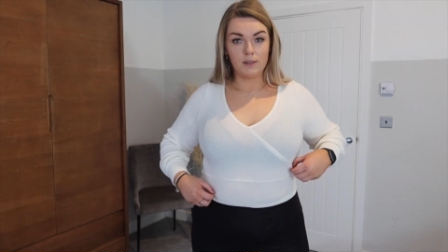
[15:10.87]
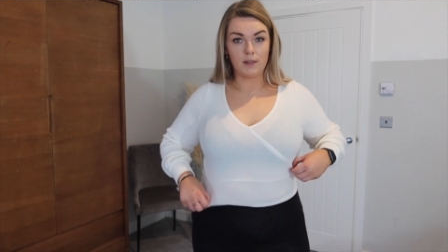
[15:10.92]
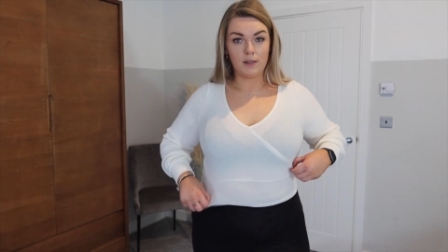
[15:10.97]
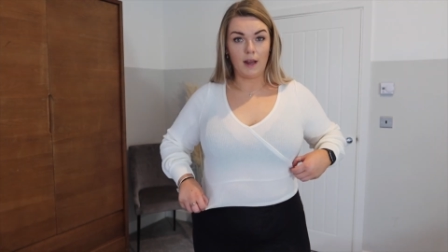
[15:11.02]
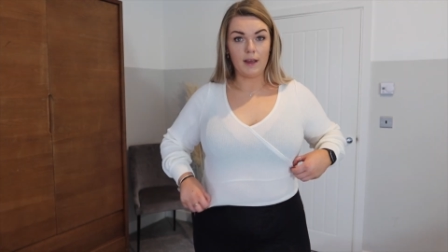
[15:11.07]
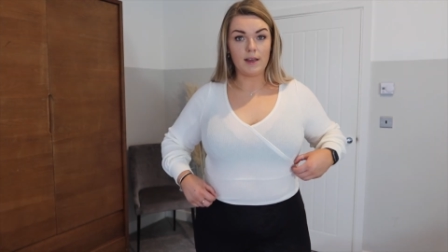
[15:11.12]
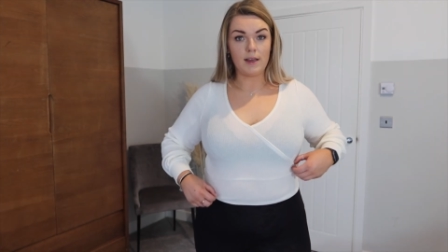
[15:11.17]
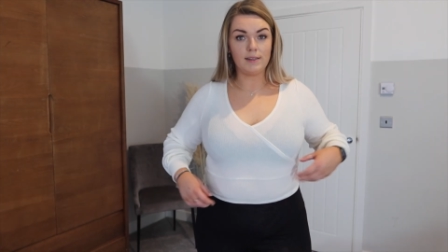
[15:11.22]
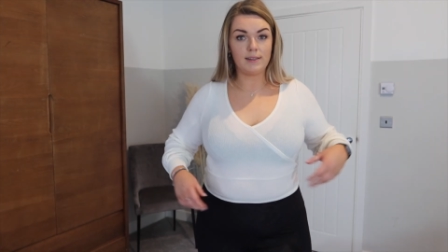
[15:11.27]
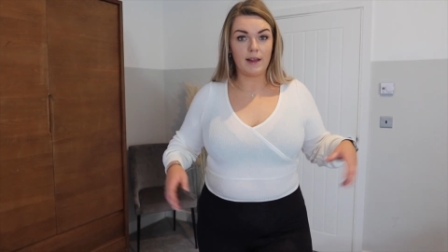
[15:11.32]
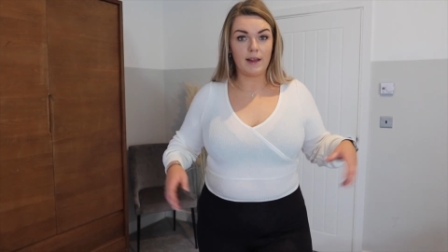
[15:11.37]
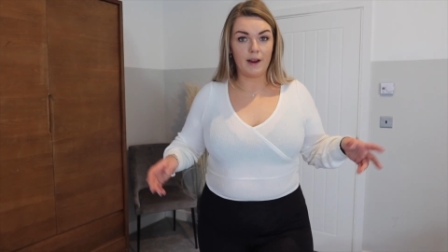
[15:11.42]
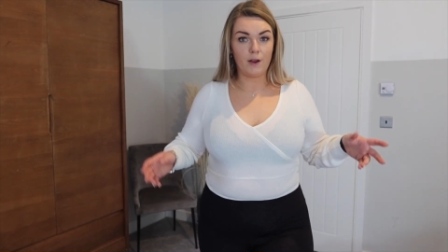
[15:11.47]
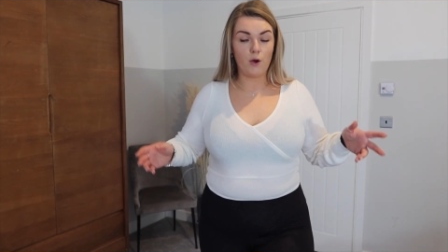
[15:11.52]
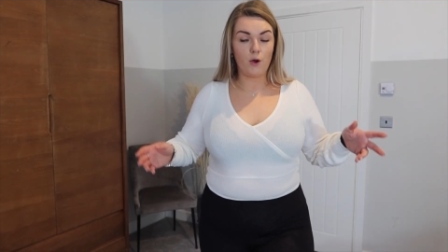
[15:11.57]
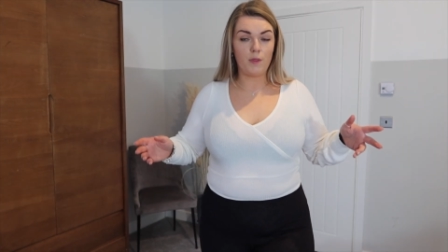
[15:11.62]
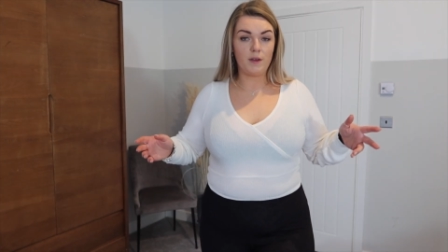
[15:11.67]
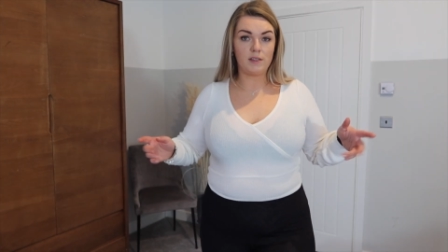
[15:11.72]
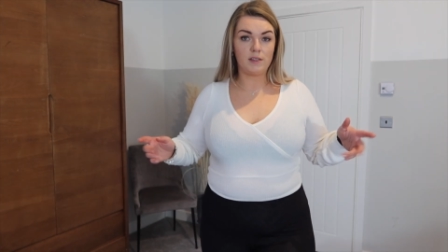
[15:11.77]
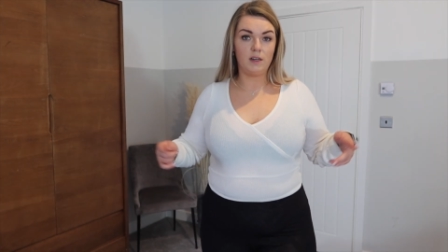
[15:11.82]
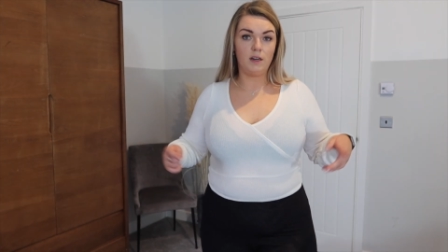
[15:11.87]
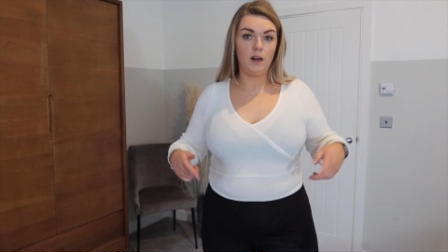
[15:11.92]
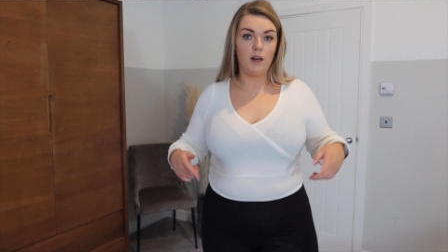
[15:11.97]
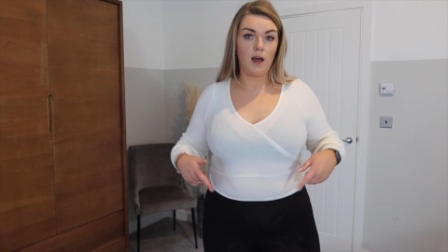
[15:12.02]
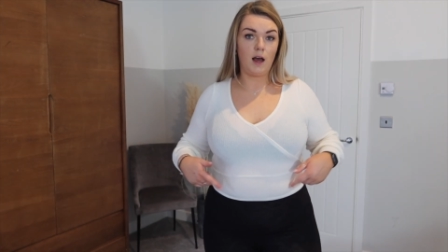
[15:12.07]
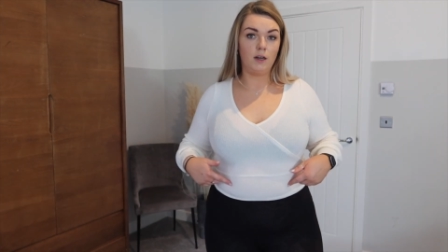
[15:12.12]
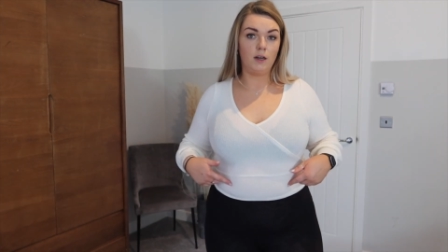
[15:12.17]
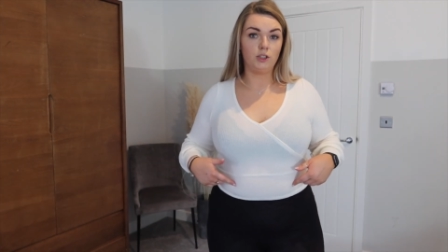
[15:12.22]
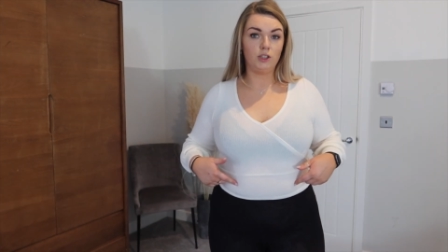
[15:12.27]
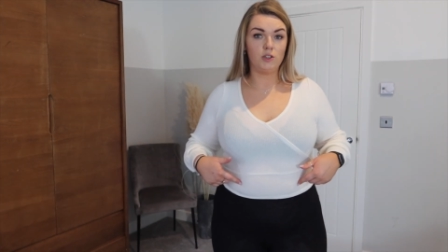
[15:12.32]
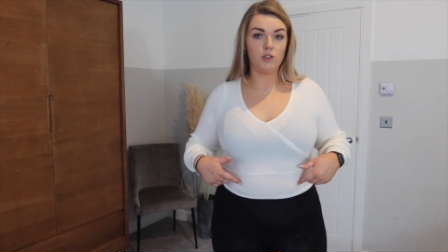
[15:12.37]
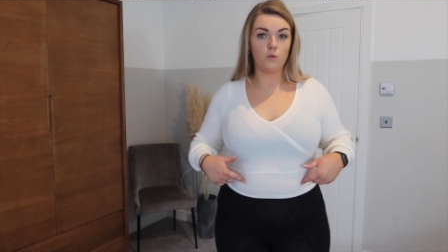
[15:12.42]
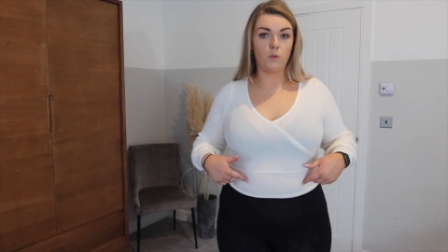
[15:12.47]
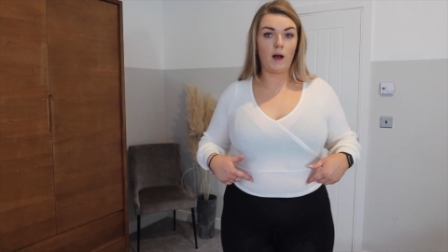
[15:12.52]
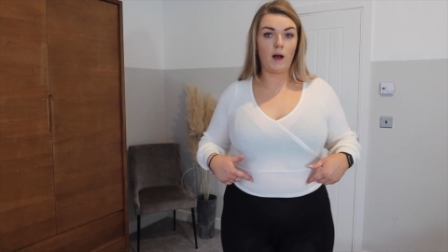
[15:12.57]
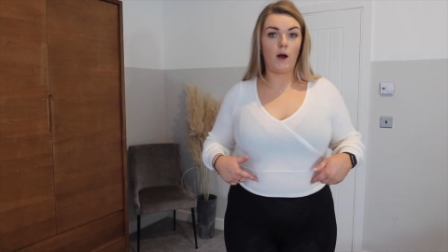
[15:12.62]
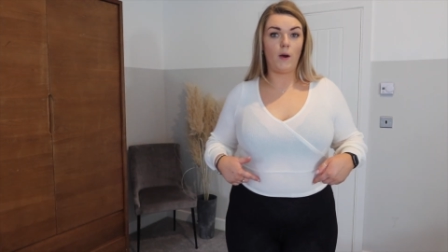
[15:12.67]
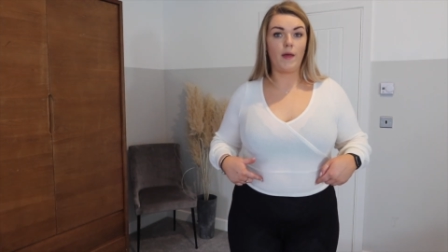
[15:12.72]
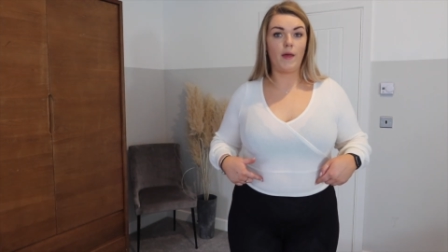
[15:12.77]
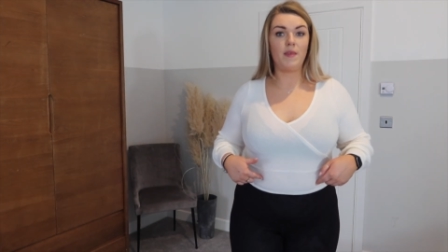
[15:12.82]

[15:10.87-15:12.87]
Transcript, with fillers: So like I said, I got this in a large as well,